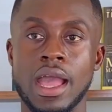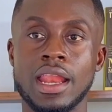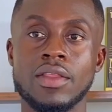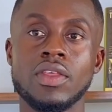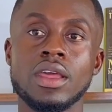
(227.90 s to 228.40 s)
And
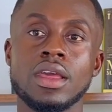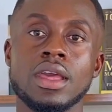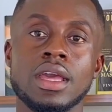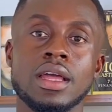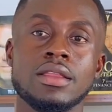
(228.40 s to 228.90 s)
I think
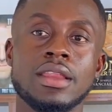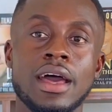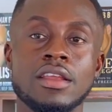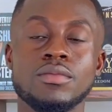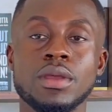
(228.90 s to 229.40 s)

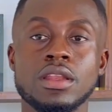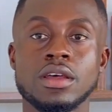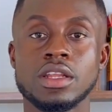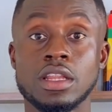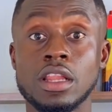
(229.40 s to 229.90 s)
that is being
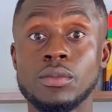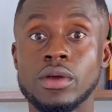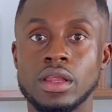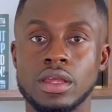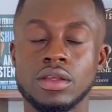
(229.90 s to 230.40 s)
done
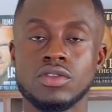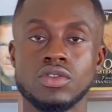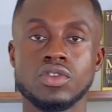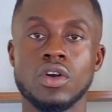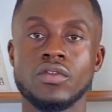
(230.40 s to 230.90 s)
deliberately to
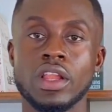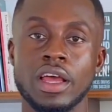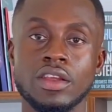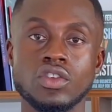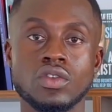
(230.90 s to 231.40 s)
solve the
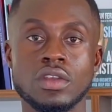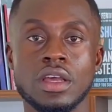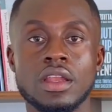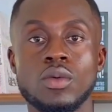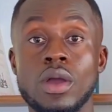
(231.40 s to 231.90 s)
land issues in
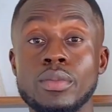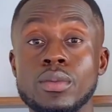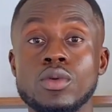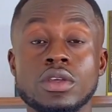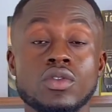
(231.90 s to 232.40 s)
Ghana, where
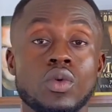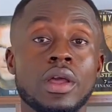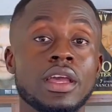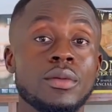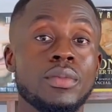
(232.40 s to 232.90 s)
people just go
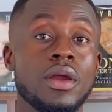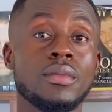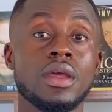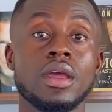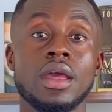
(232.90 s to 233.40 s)
and get a
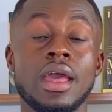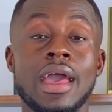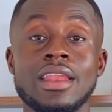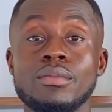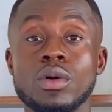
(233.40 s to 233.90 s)
permit
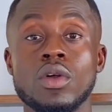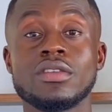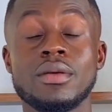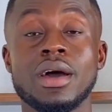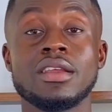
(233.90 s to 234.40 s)
and they build on
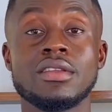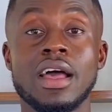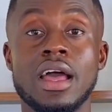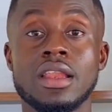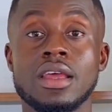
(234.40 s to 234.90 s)
somebody's
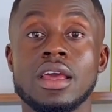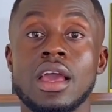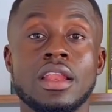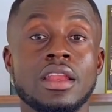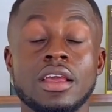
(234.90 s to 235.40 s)
land
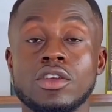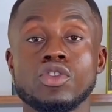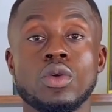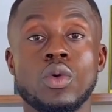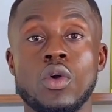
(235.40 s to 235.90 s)
and then they can
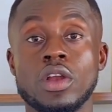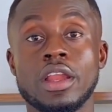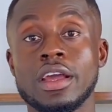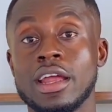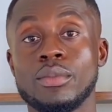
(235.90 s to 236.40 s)
show it in court that
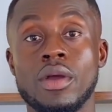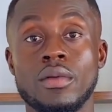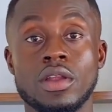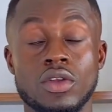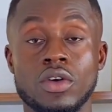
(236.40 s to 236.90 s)
they got a
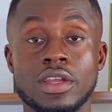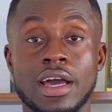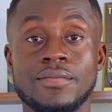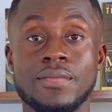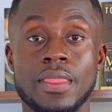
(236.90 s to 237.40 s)
permit and all
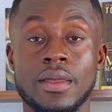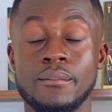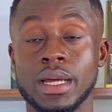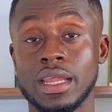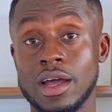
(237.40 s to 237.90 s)
that.
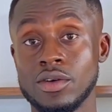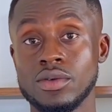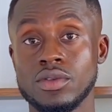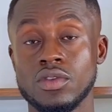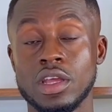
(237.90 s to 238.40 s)
But
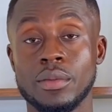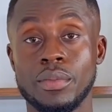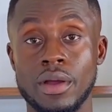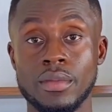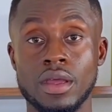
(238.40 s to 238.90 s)
now, to get a
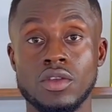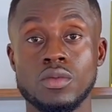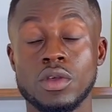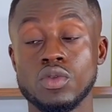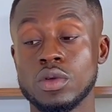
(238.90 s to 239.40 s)
permit, you
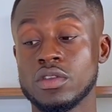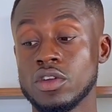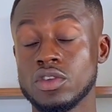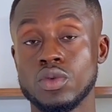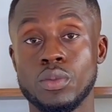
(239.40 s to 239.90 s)
must do a
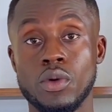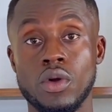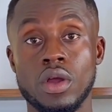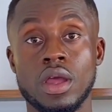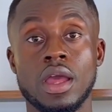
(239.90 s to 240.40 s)
search
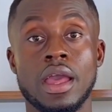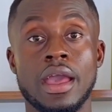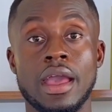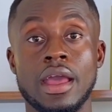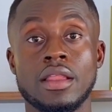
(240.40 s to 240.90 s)
report,
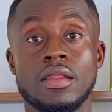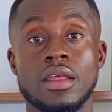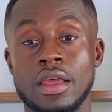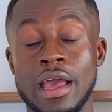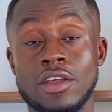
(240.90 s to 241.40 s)
and
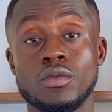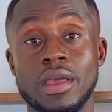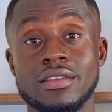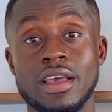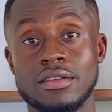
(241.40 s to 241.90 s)
it has to
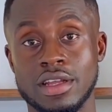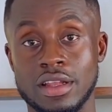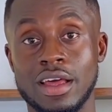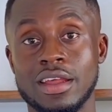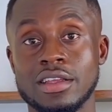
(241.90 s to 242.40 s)
make sense that the
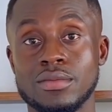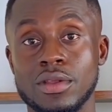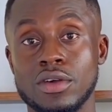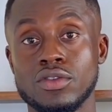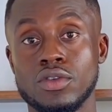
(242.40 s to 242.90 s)
land actually
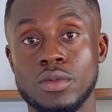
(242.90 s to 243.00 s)
belongs to you